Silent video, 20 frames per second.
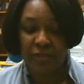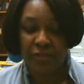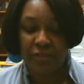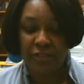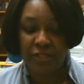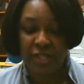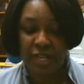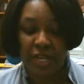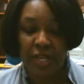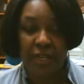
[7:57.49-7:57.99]

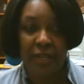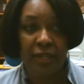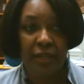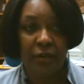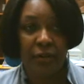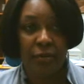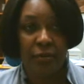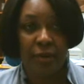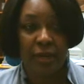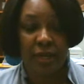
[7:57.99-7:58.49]
Check and
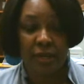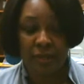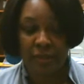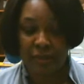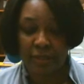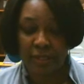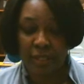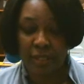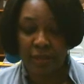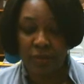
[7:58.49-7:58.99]
correct
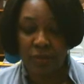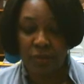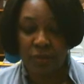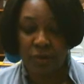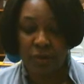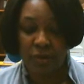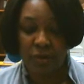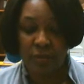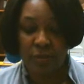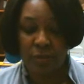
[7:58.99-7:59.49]
in
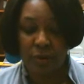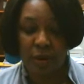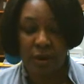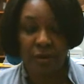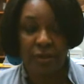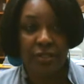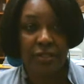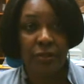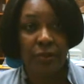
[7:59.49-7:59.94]
work progress